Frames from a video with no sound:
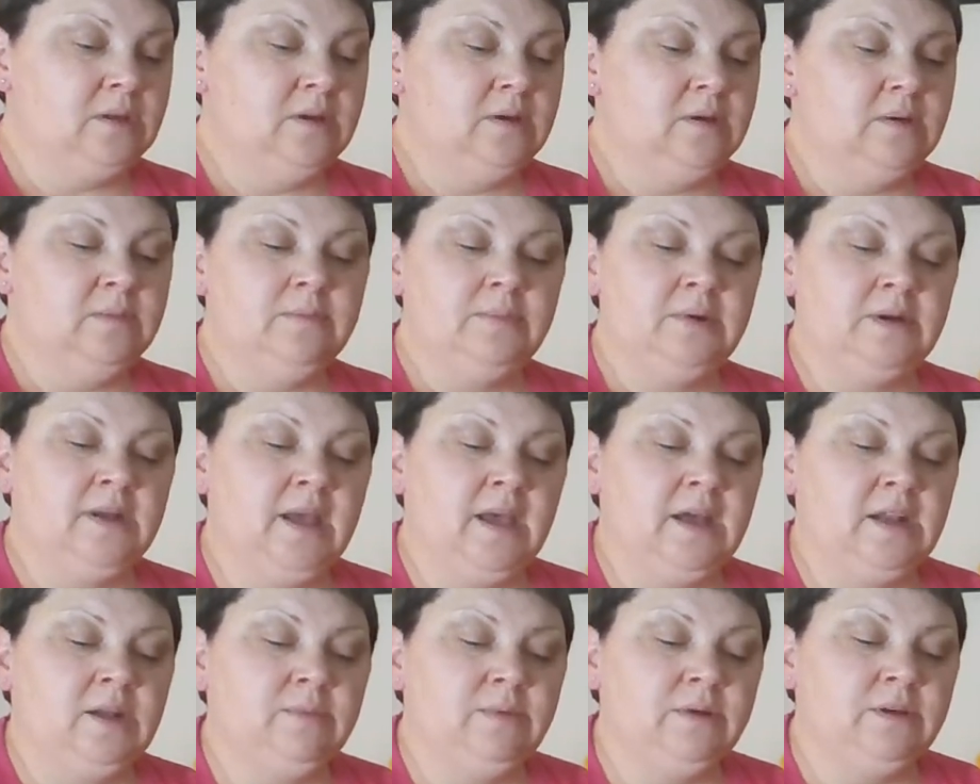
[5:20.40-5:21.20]
But
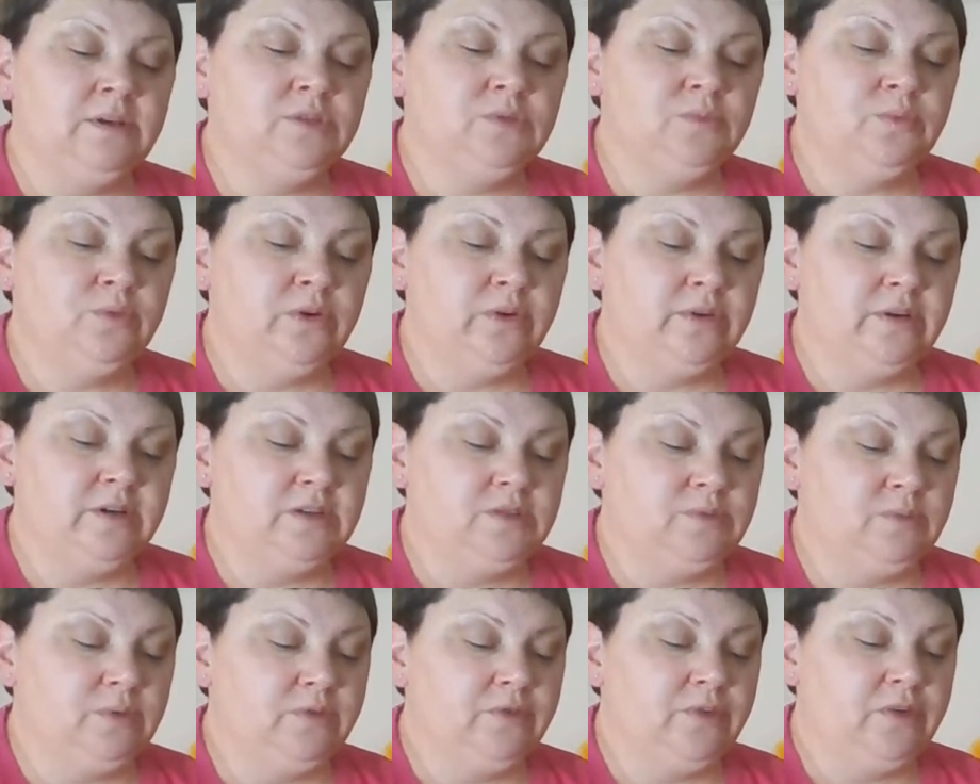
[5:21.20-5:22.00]
Annabelle's
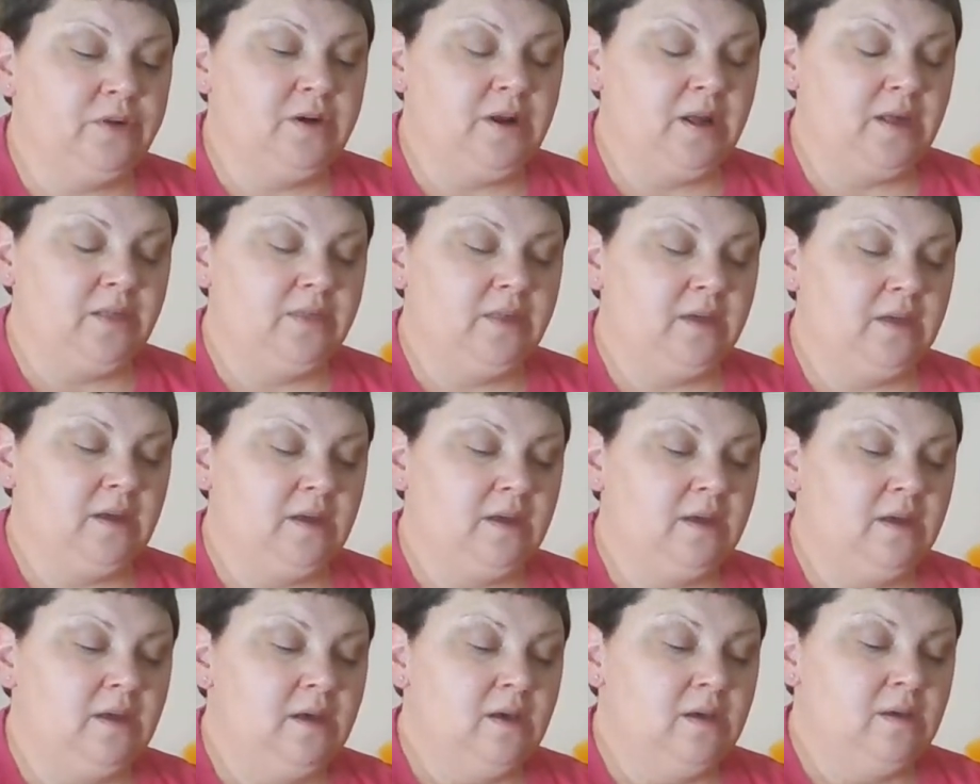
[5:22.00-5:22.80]
worries were for
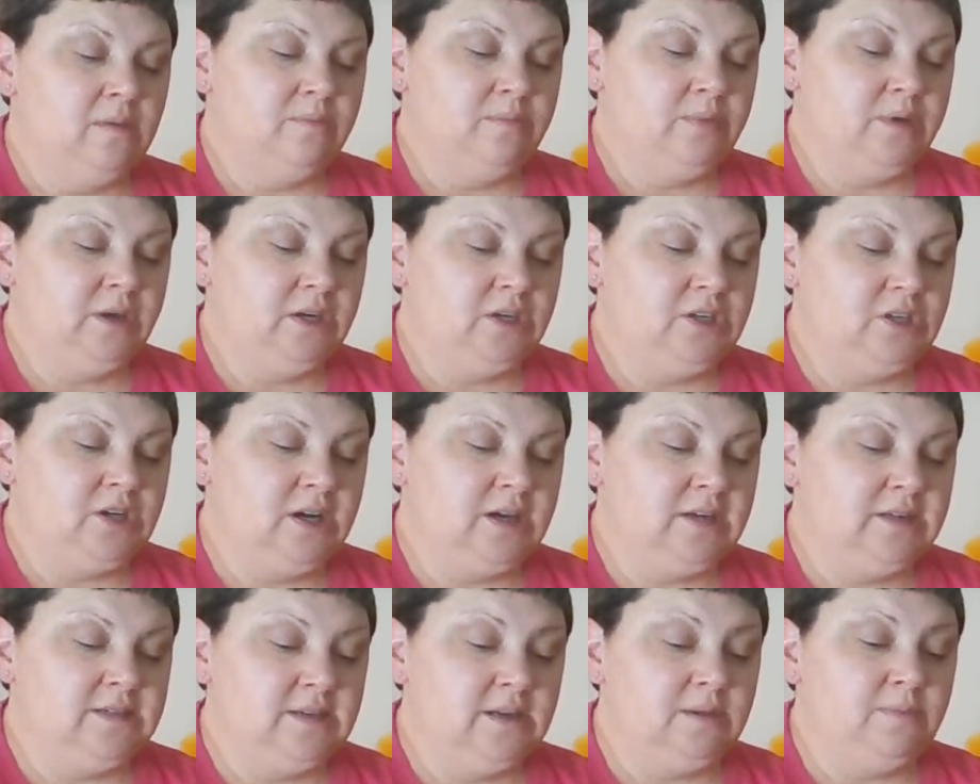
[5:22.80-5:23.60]
nothing.
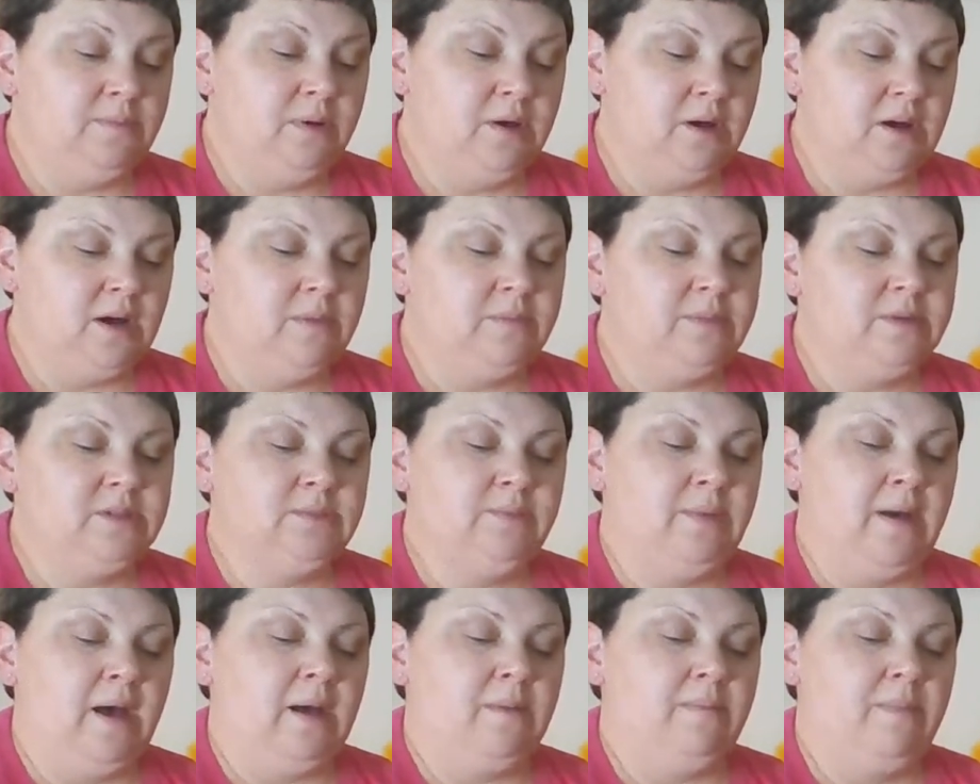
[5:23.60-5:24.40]
BJ did pick up his
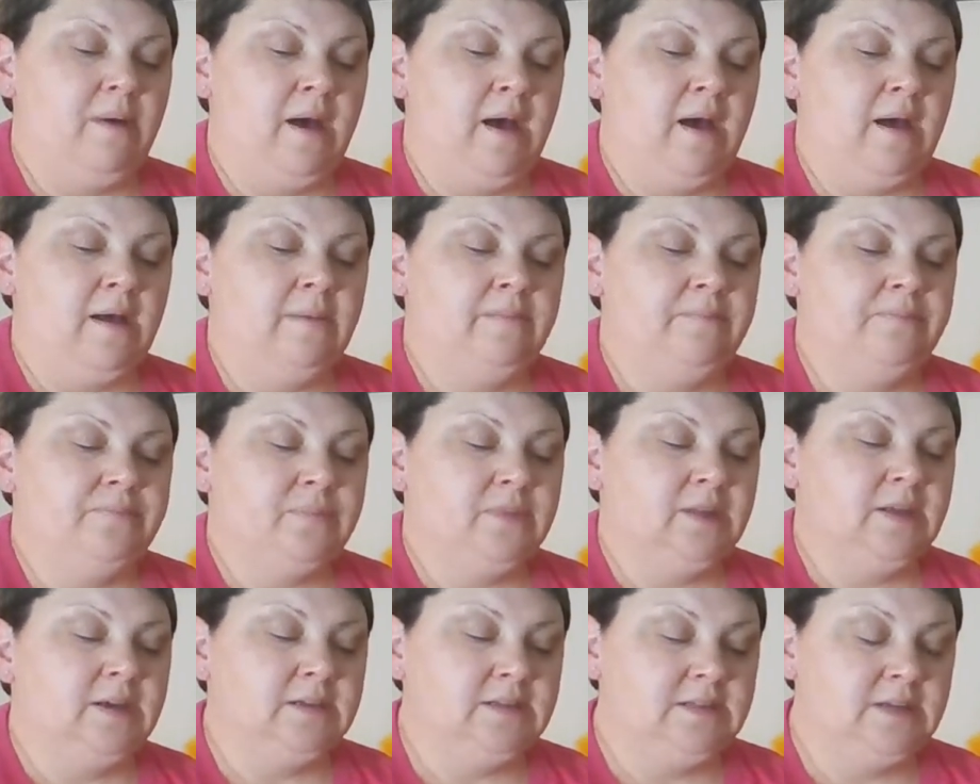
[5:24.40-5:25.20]
backpack
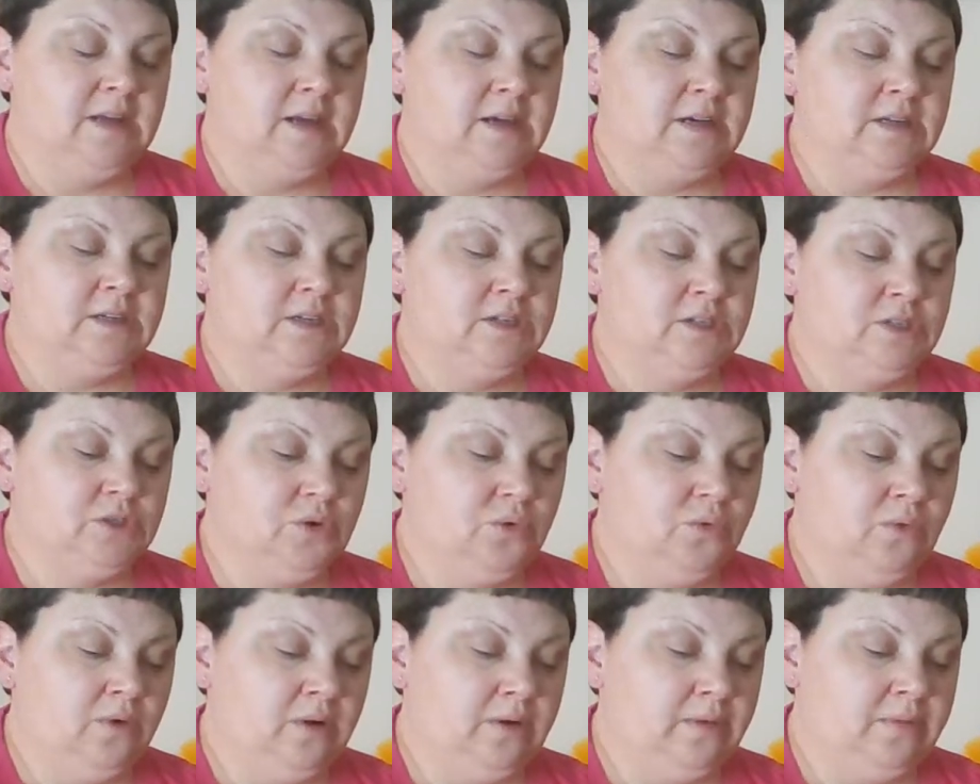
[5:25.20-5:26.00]
and take it to
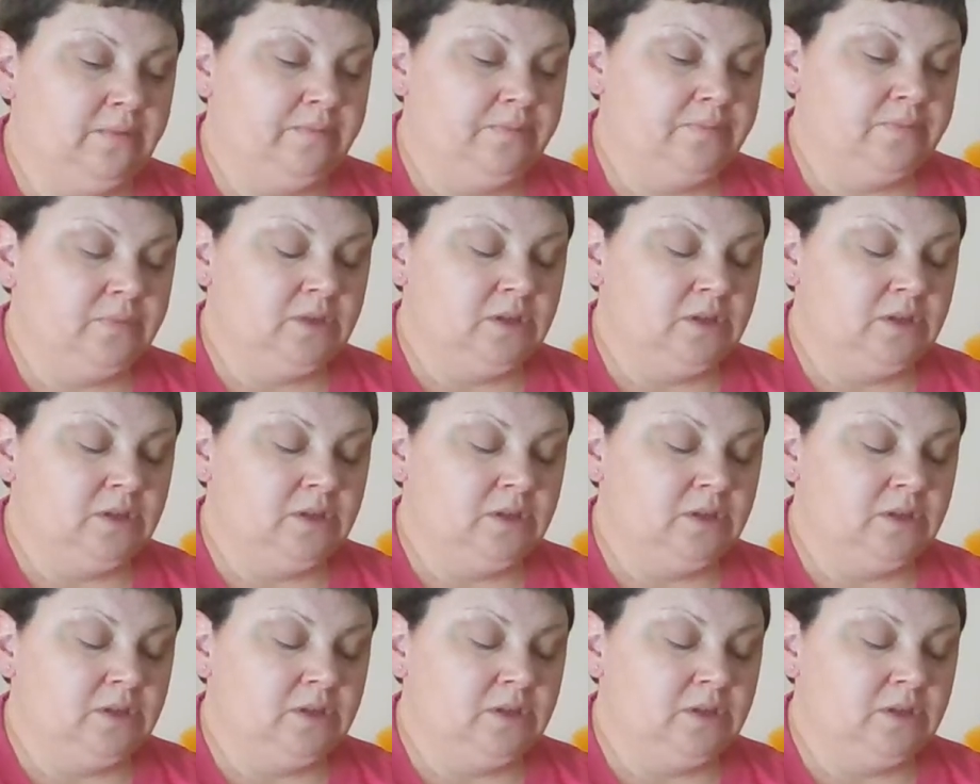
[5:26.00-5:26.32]
school.